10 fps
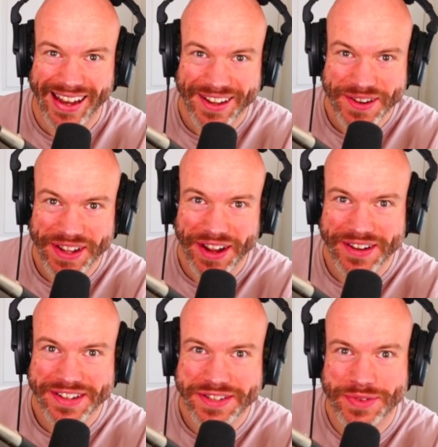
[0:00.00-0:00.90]
Hello
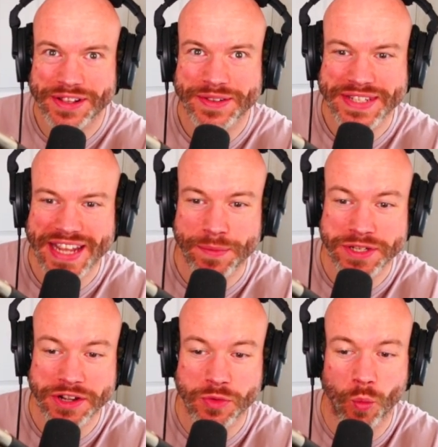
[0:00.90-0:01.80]
coders, welcome to
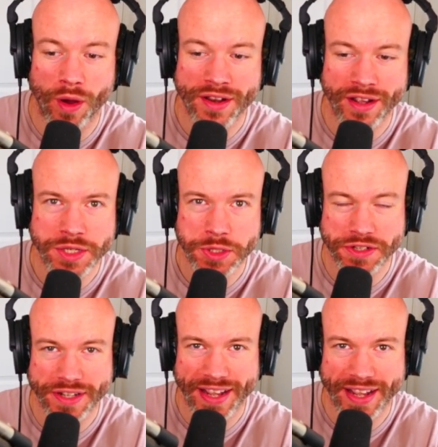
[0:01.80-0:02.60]
episode one hundred